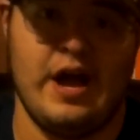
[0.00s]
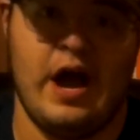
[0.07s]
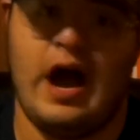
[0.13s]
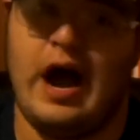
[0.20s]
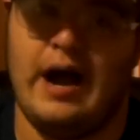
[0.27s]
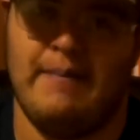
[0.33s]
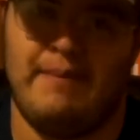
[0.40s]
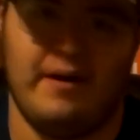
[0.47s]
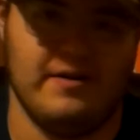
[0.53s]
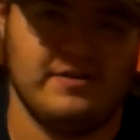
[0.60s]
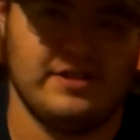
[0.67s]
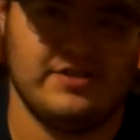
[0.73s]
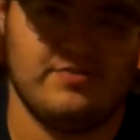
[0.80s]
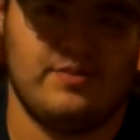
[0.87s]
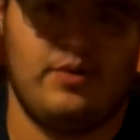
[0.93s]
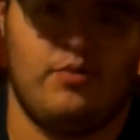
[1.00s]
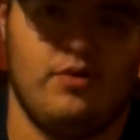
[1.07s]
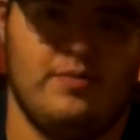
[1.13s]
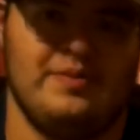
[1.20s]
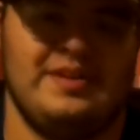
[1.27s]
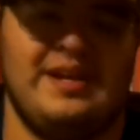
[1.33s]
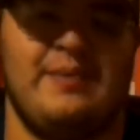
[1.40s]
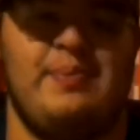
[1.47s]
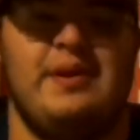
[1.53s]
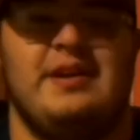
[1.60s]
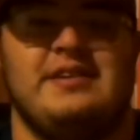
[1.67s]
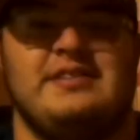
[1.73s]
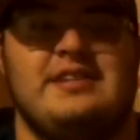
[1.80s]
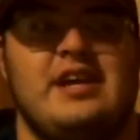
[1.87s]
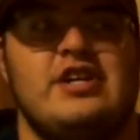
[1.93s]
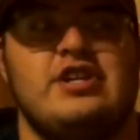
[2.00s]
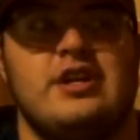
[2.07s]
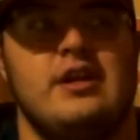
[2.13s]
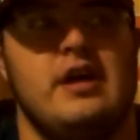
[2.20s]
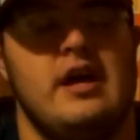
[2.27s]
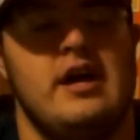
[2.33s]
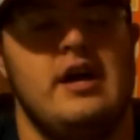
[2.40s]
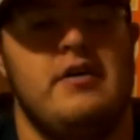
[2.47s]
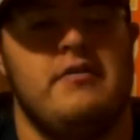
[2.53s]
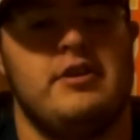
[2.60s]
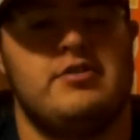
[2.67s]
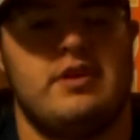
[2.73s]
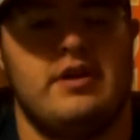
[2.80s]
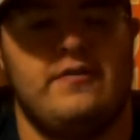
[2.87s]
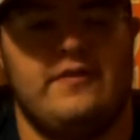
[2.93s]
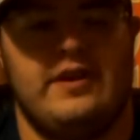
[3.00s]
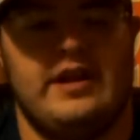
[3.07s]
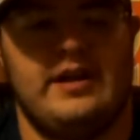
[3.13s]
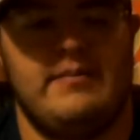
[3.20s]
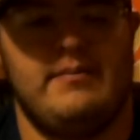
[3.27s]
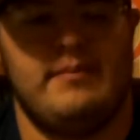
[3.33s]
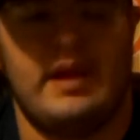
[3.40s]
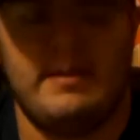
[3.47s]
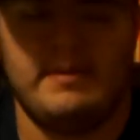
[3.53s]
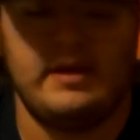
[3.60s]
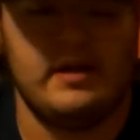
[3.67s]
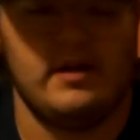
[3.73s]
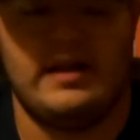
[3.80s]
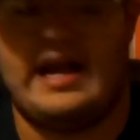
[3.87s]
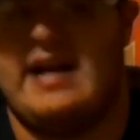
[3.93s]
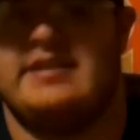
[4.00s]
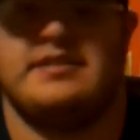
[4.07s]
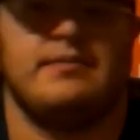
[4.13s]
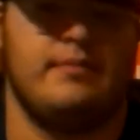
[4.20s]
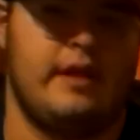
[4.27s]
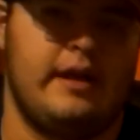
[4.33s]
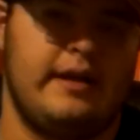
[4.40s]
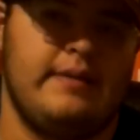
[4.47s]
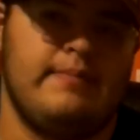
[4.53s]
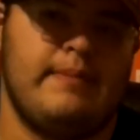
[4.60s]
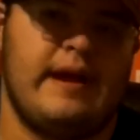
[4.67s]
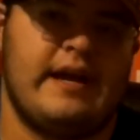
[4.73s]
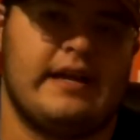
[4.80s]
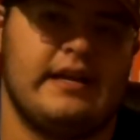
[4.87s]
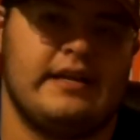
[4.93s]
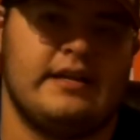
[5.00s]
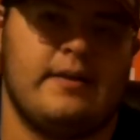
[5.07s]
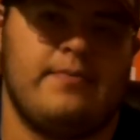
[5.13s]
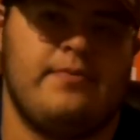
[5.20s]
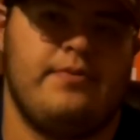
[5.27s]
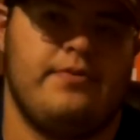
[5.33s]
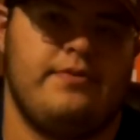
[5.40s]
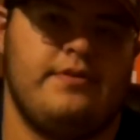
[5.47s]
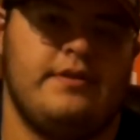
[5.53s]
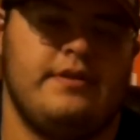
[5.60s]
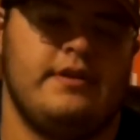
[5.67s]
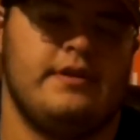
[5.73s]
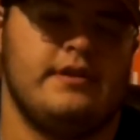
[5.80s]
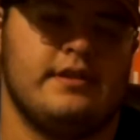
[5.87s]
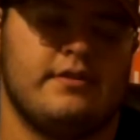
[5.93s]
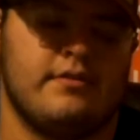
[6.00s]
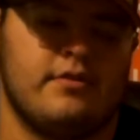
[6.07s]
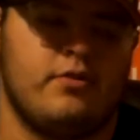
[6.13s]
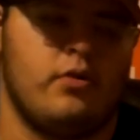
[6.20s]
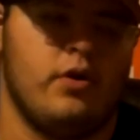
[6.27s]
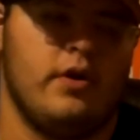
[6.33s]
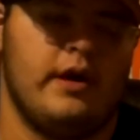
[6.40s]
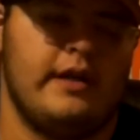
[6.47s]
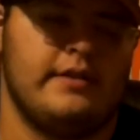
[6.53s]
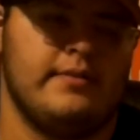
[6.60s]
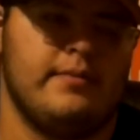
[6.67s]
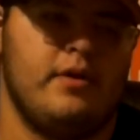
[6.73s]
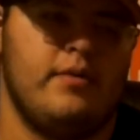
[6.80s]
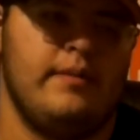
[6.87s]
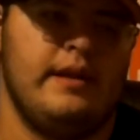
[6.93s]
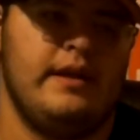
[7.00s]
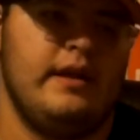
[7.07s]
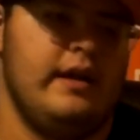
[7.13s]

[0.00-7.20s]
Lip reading: I apologize for my horrible name pronunciation. We traded for him. Maybe he'll add some linebacking depth to the core at the moment.